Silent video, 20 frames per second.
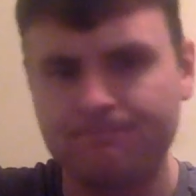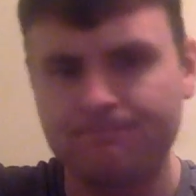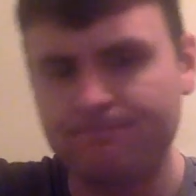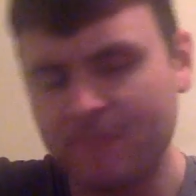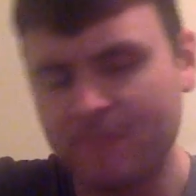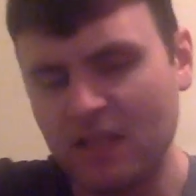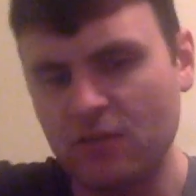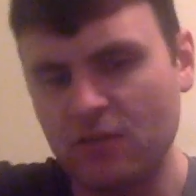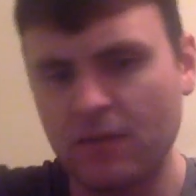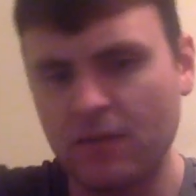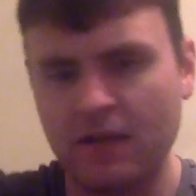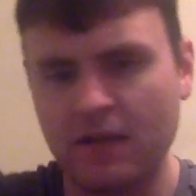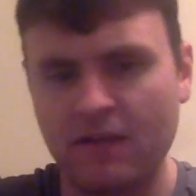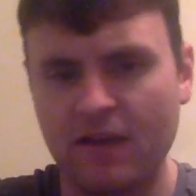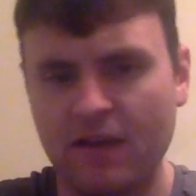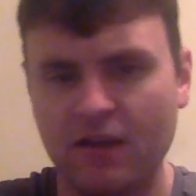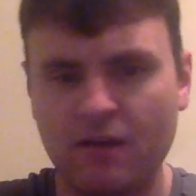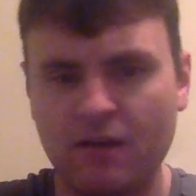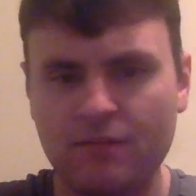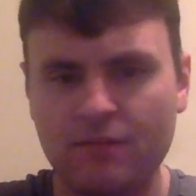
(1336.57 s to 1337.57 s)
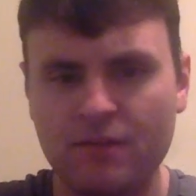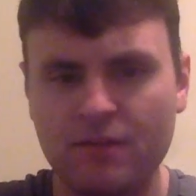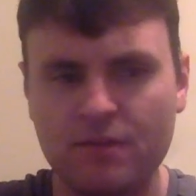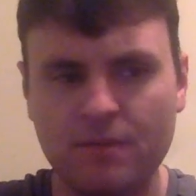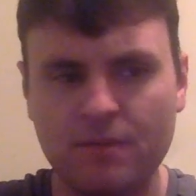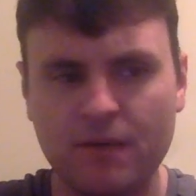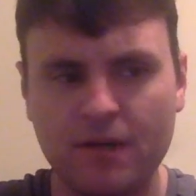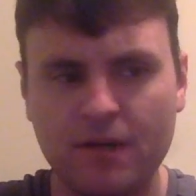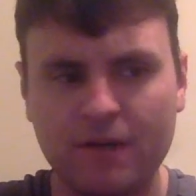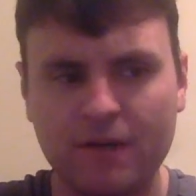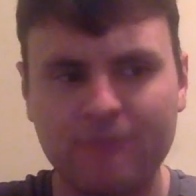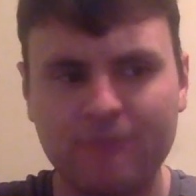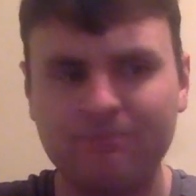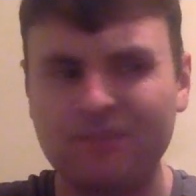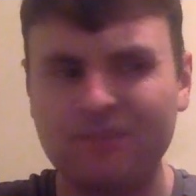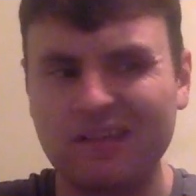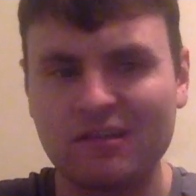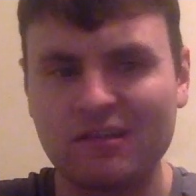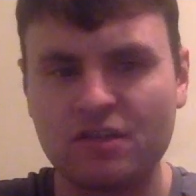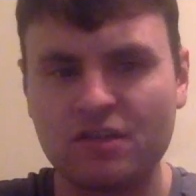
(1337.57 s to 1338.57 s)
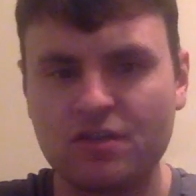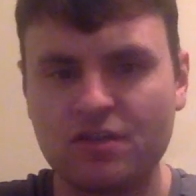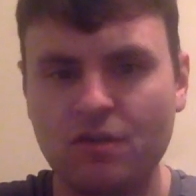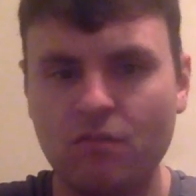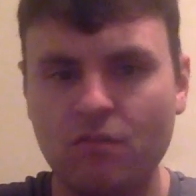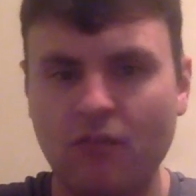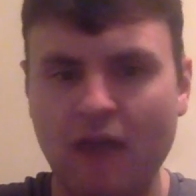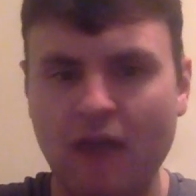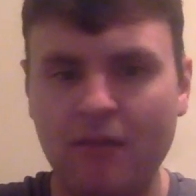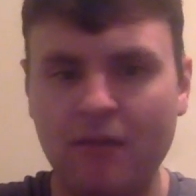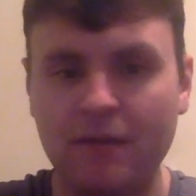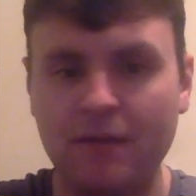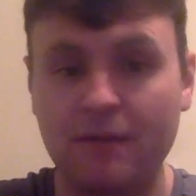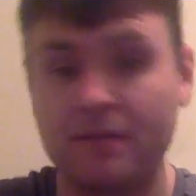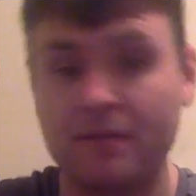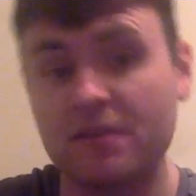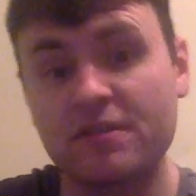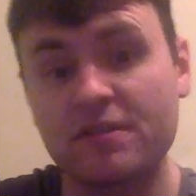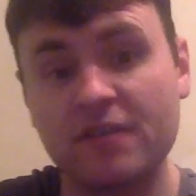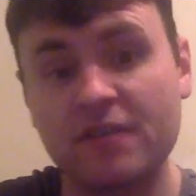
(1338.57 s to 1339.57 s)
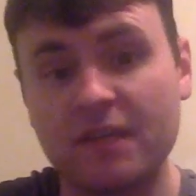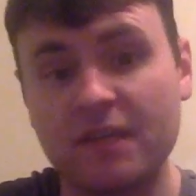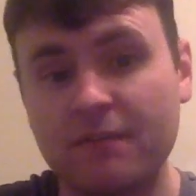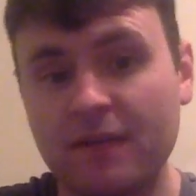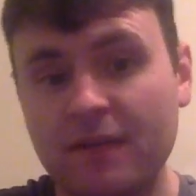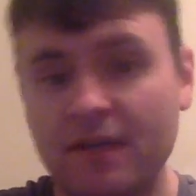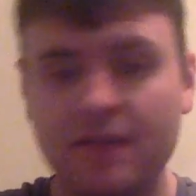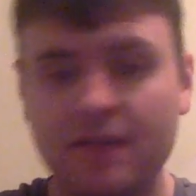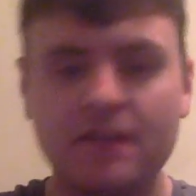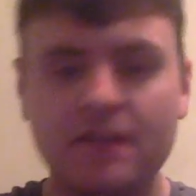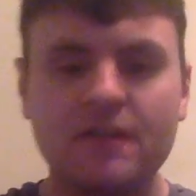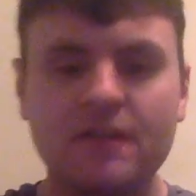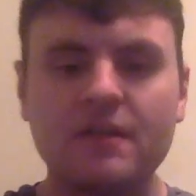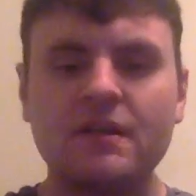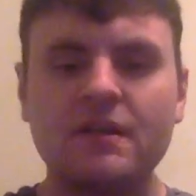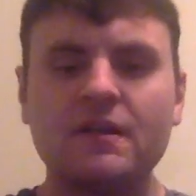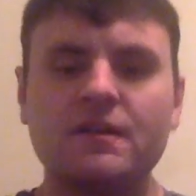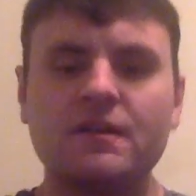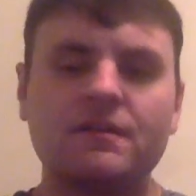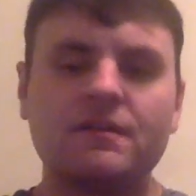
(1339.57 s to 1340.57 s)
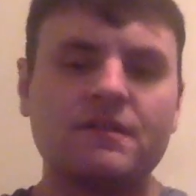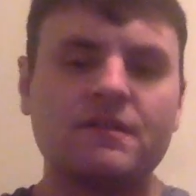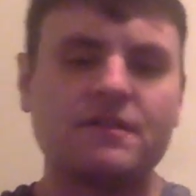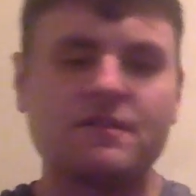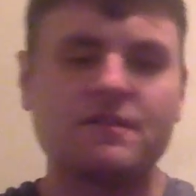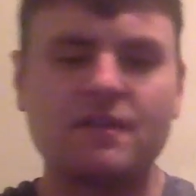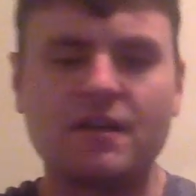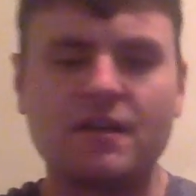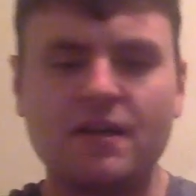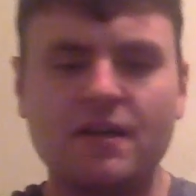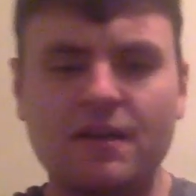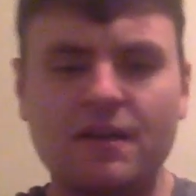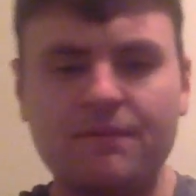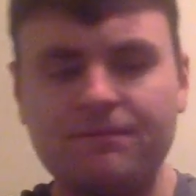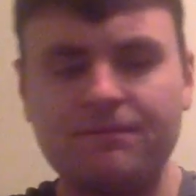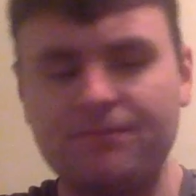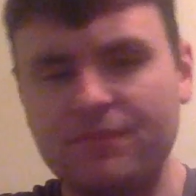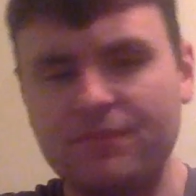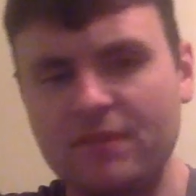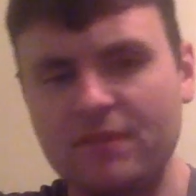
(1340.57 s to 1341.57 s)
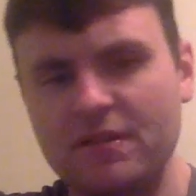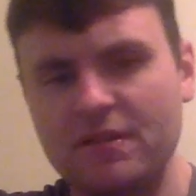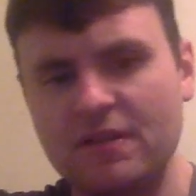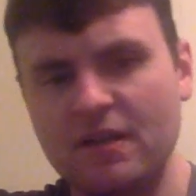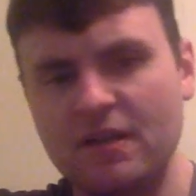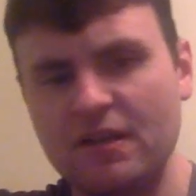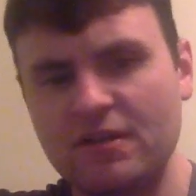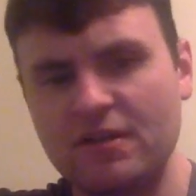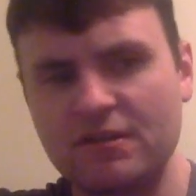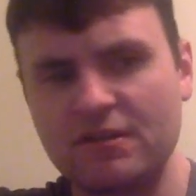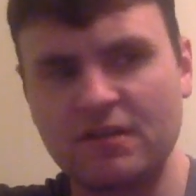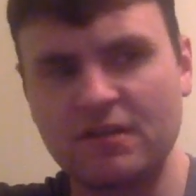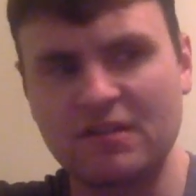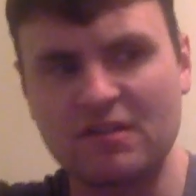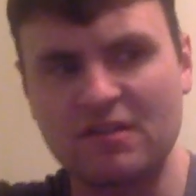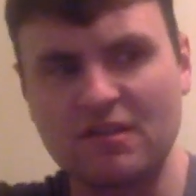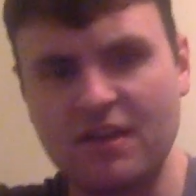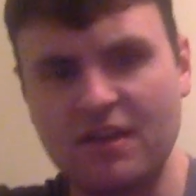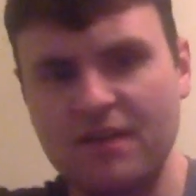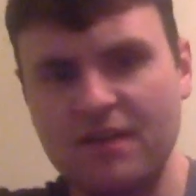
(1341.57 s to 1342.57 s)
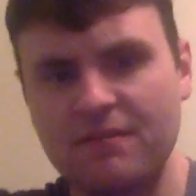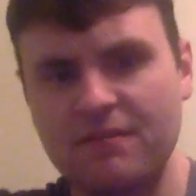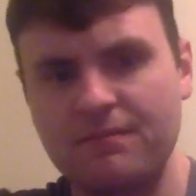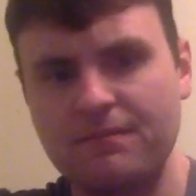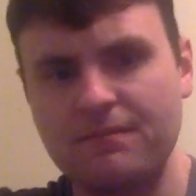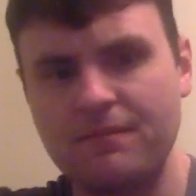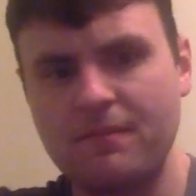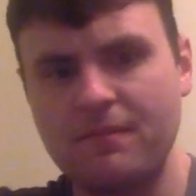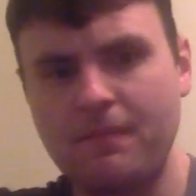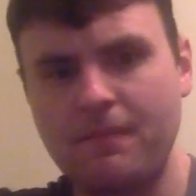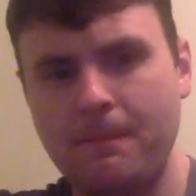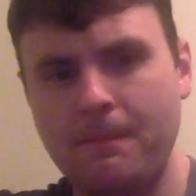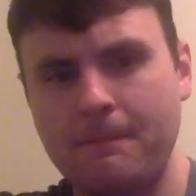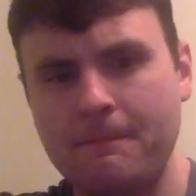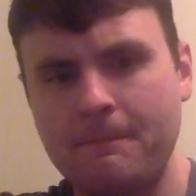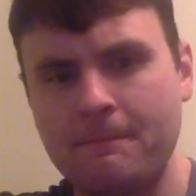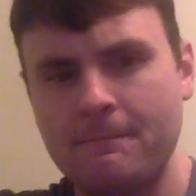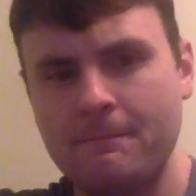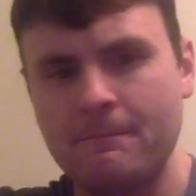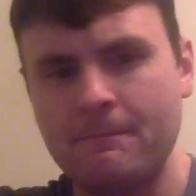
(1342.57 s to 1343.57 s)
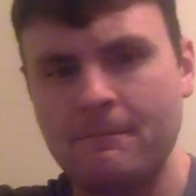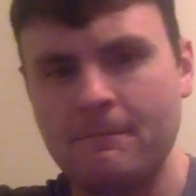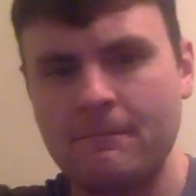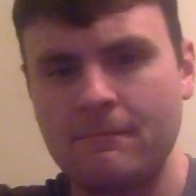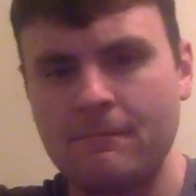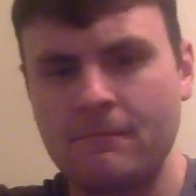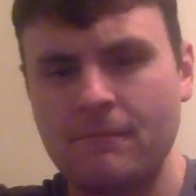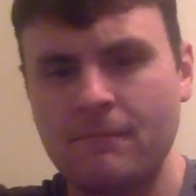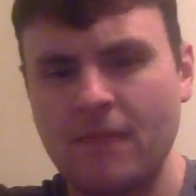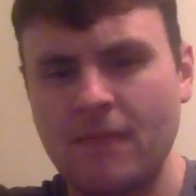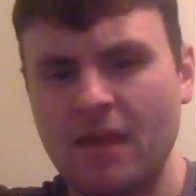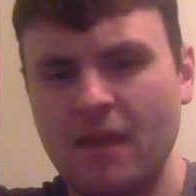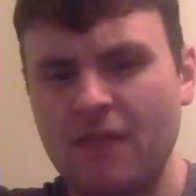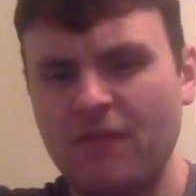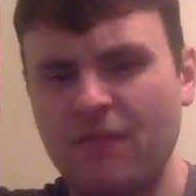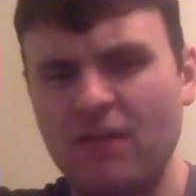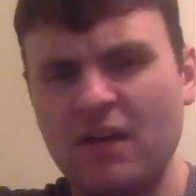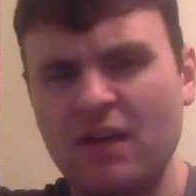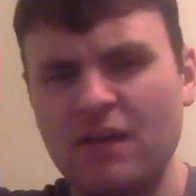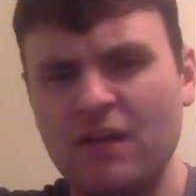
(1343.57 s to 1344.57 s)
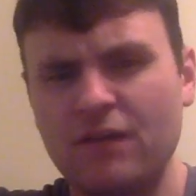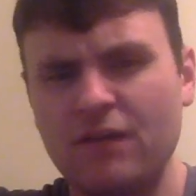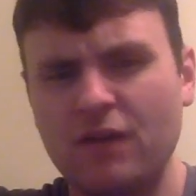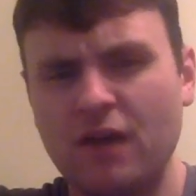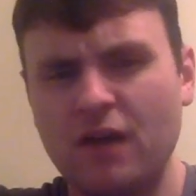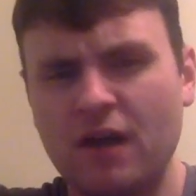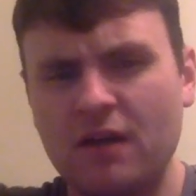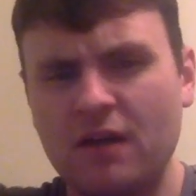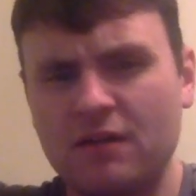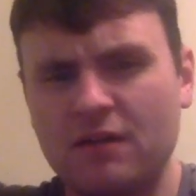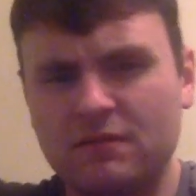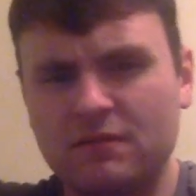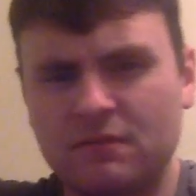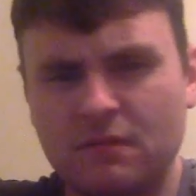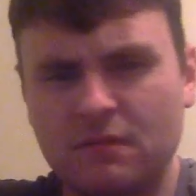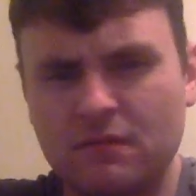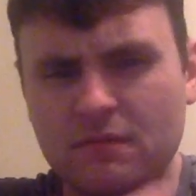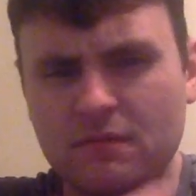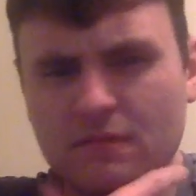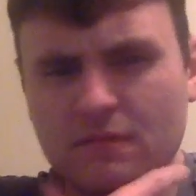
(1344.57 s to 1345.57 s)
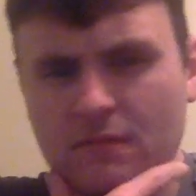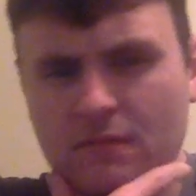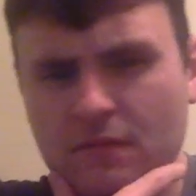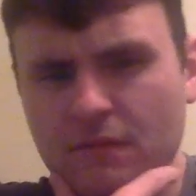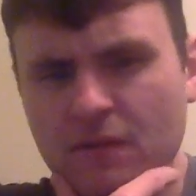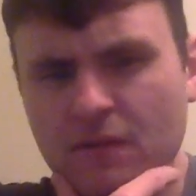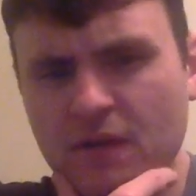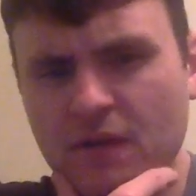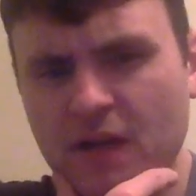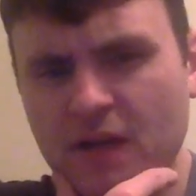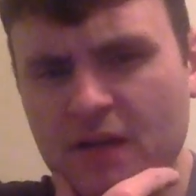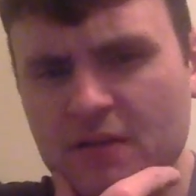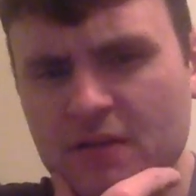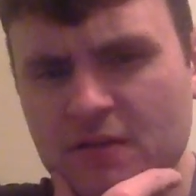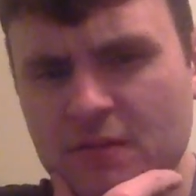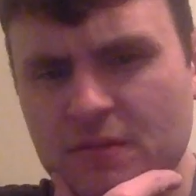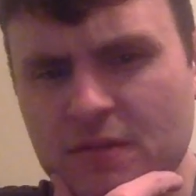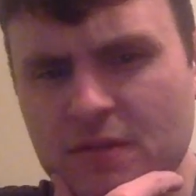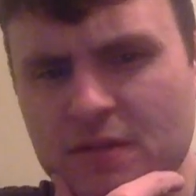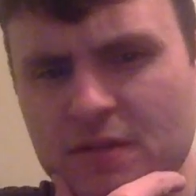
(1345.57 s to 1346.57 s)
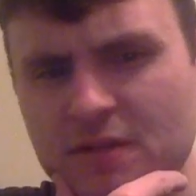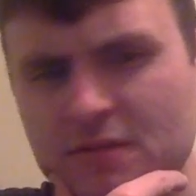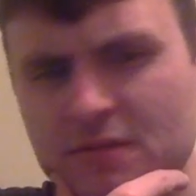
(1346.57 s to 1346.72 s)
that's what I like on Pittsburgh. Just wrapping up the slate, man. This is an interesting slate. I feel like I forgot somebody